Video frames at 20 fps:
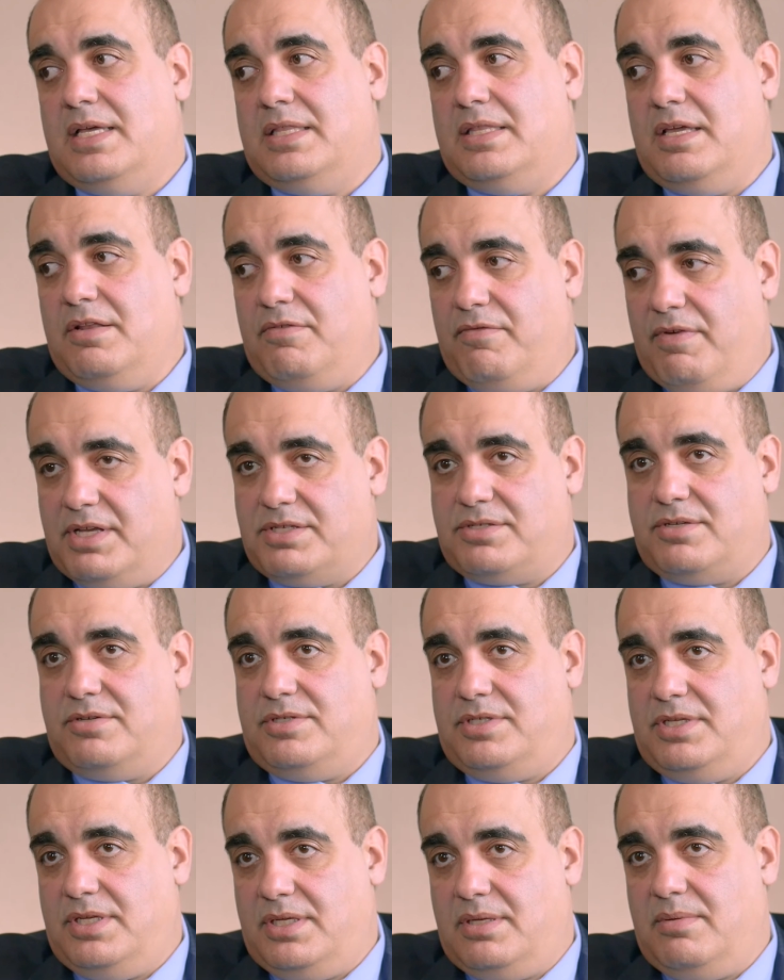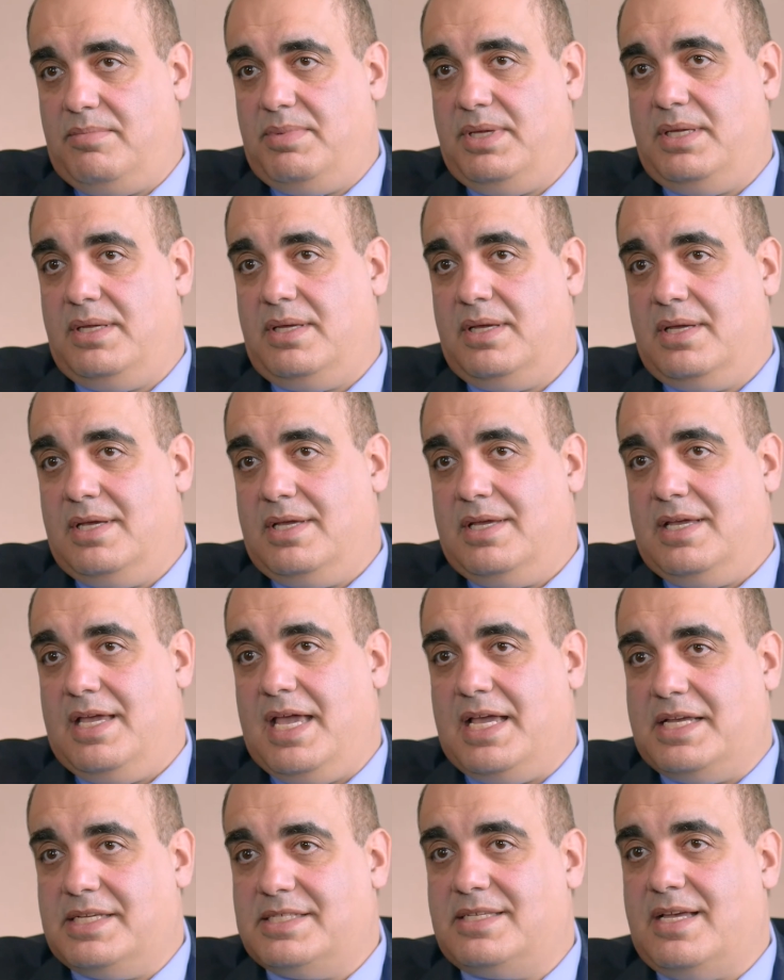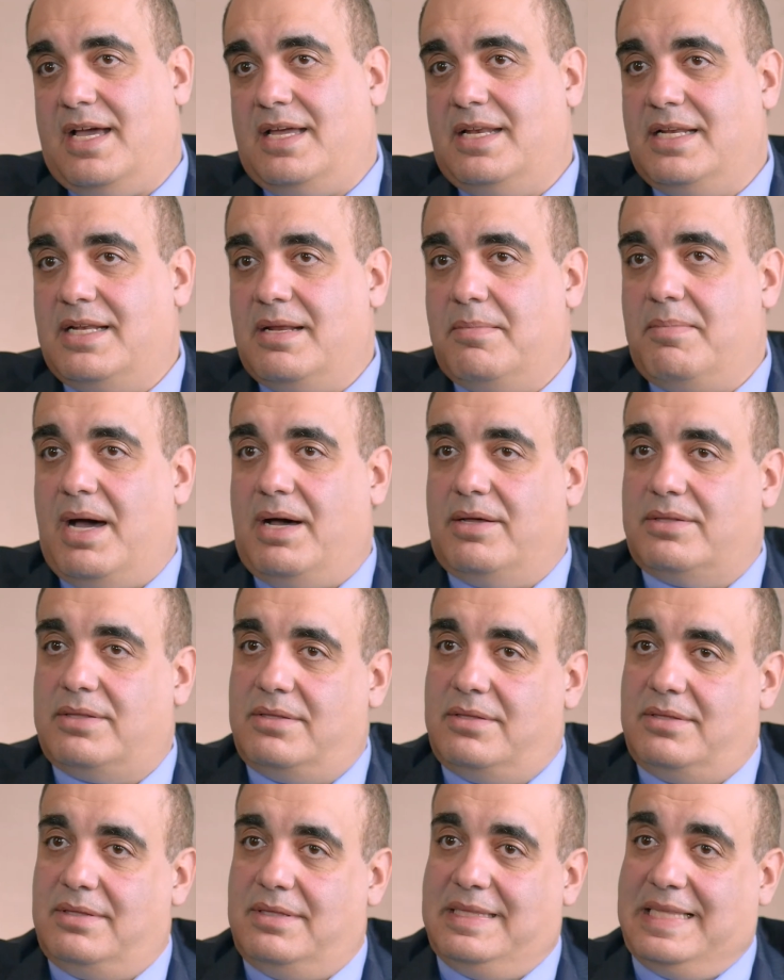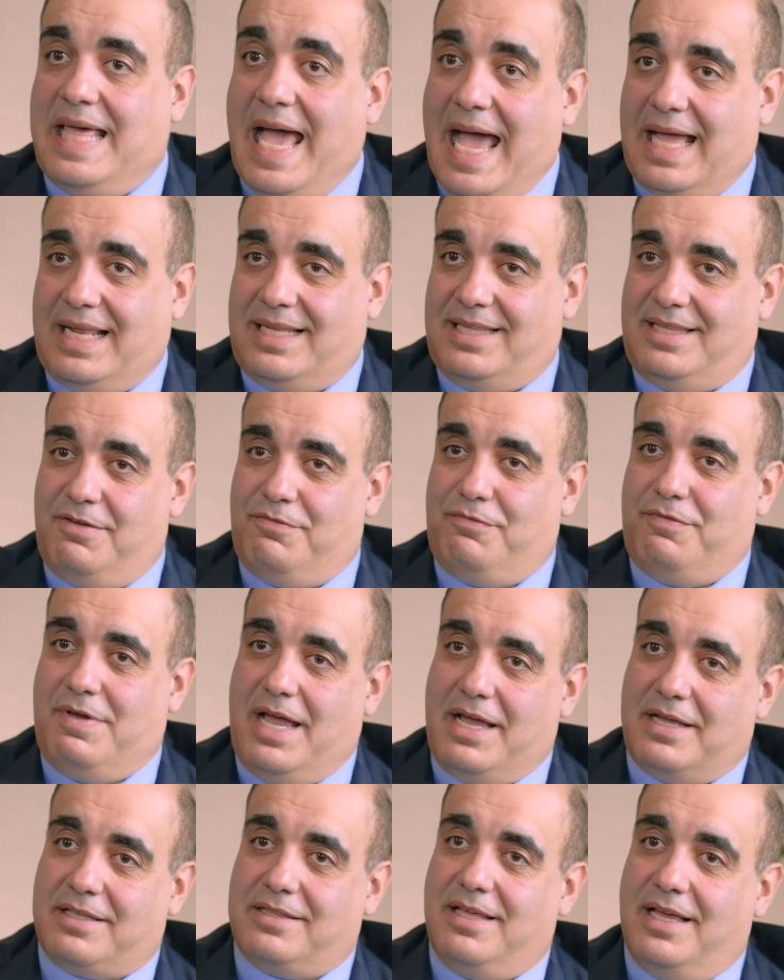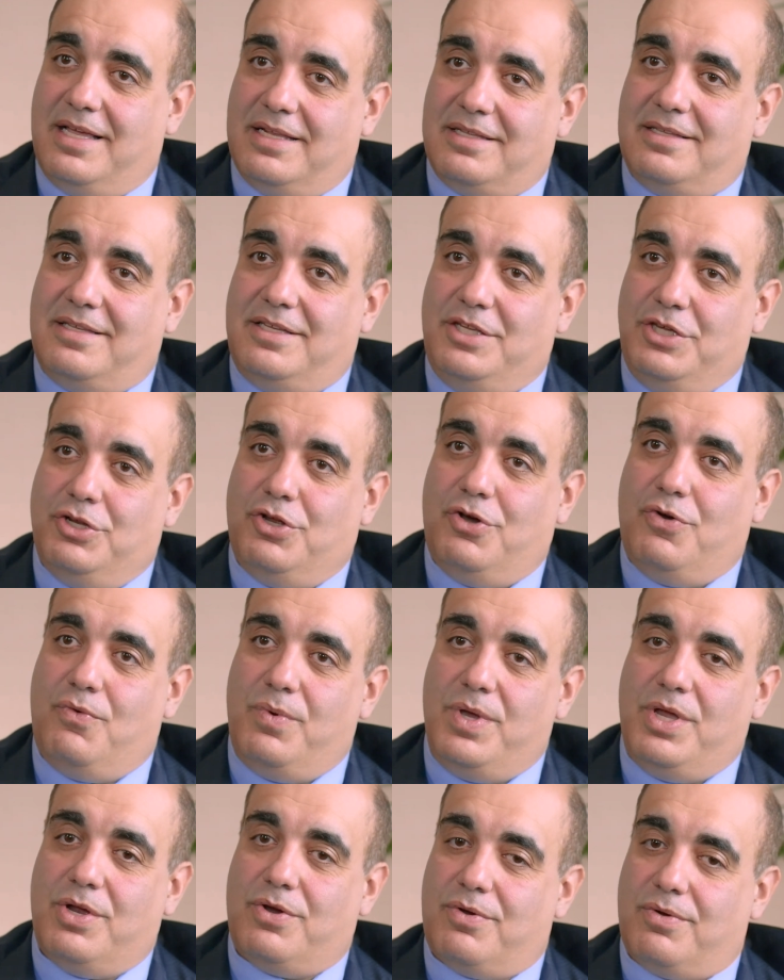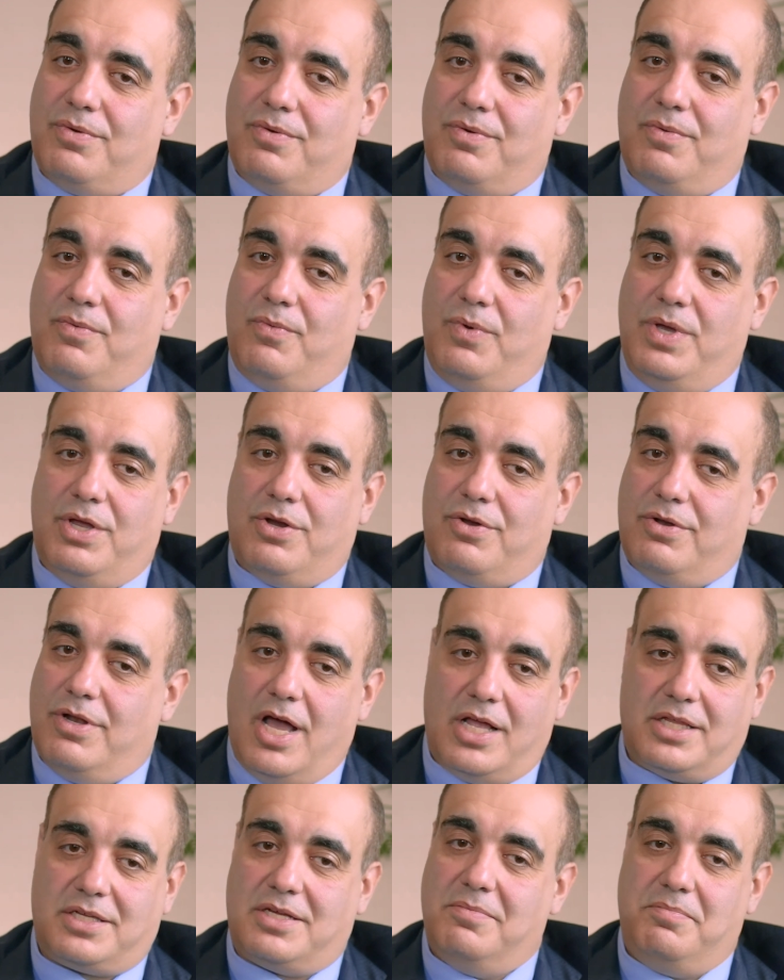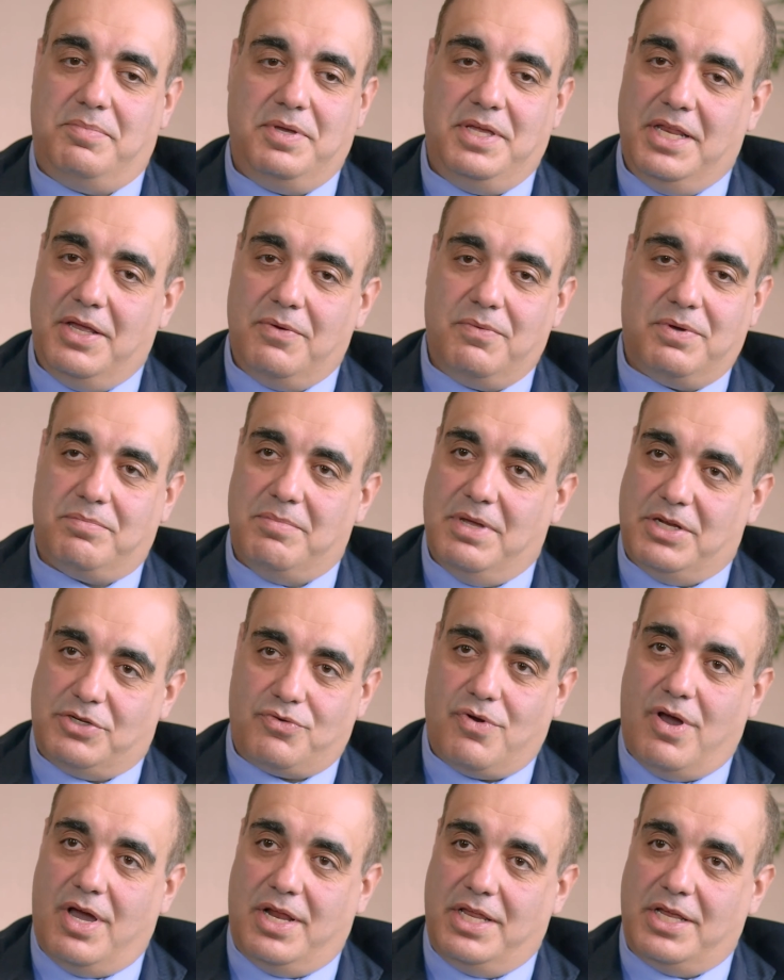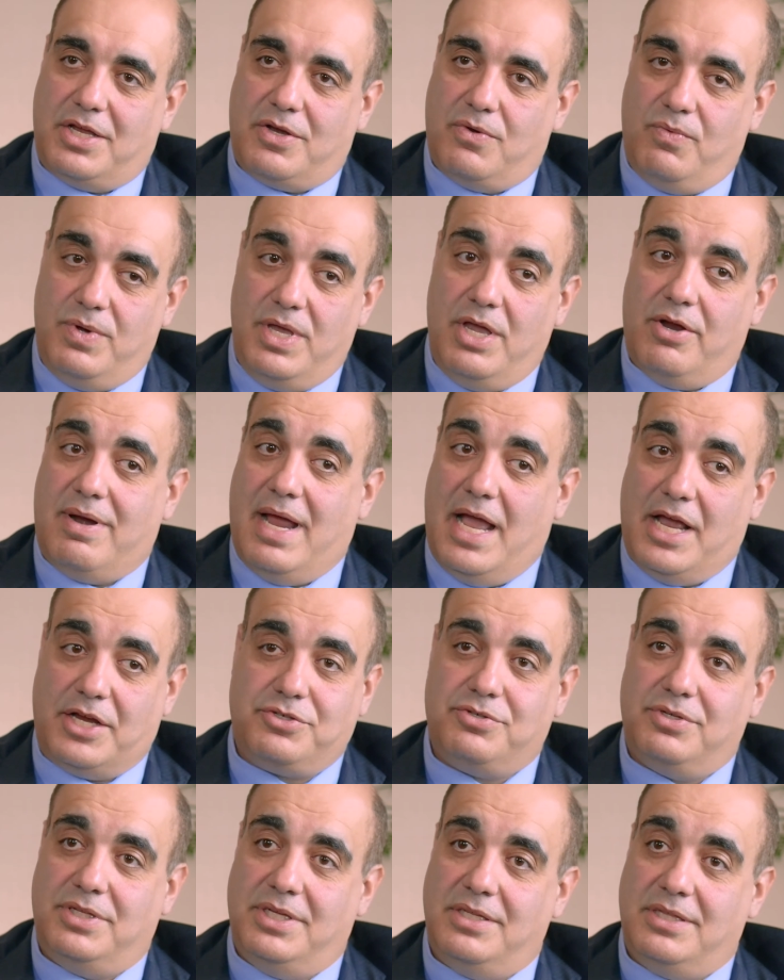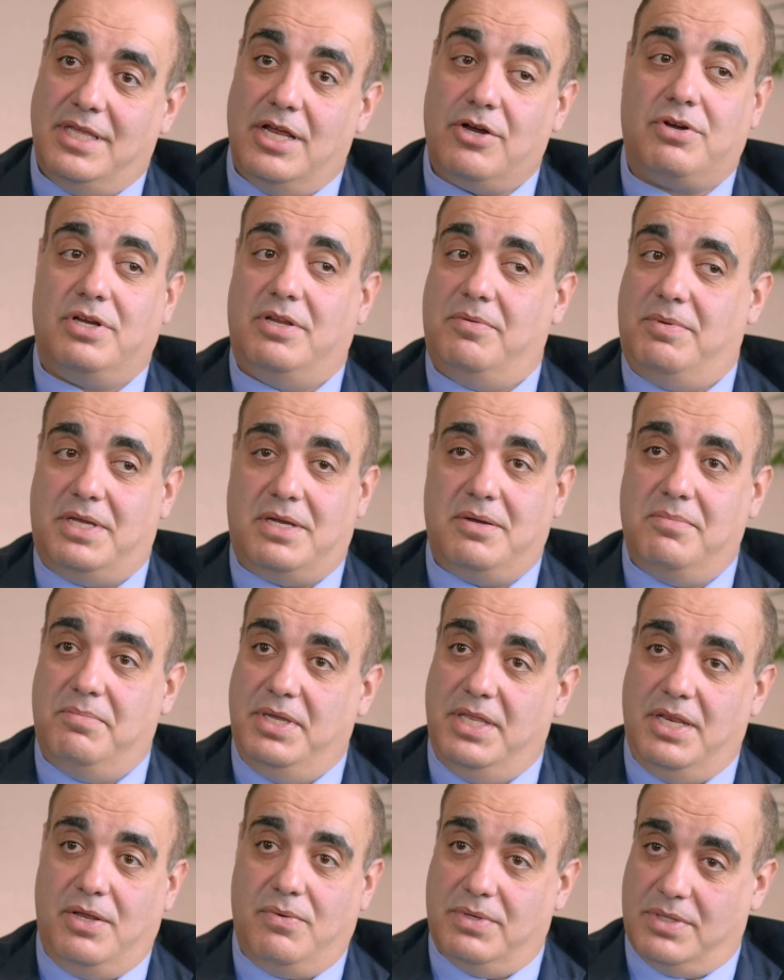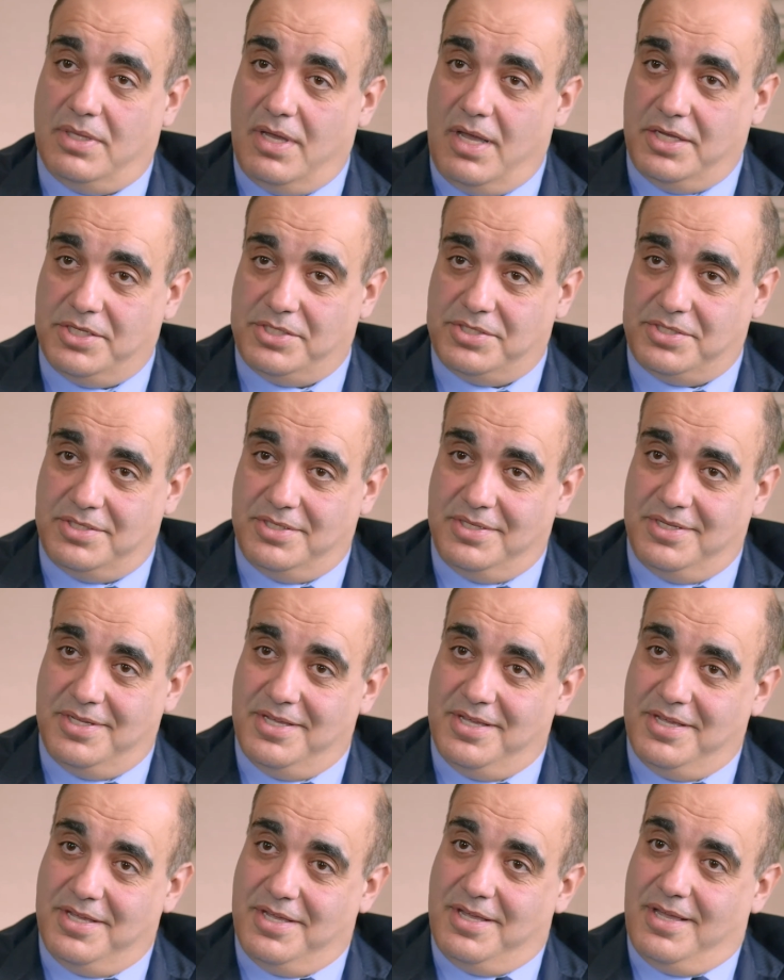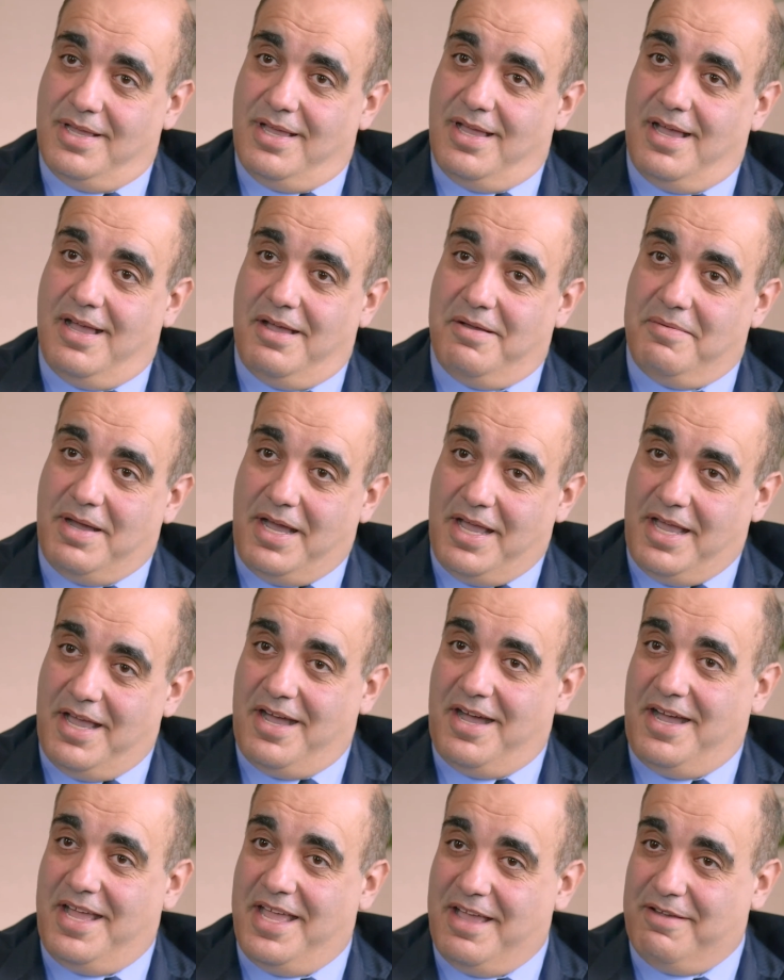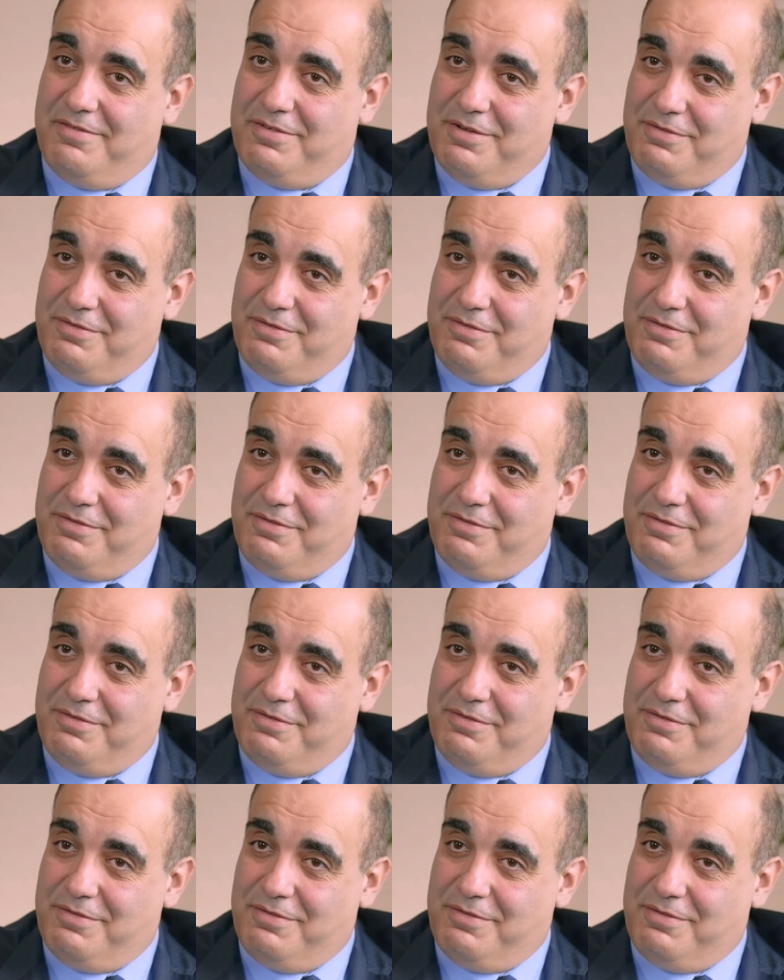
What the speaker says: the investors need to be excited about that. The fact that we are not competing with Medtronic. They're going to be competing with us. I have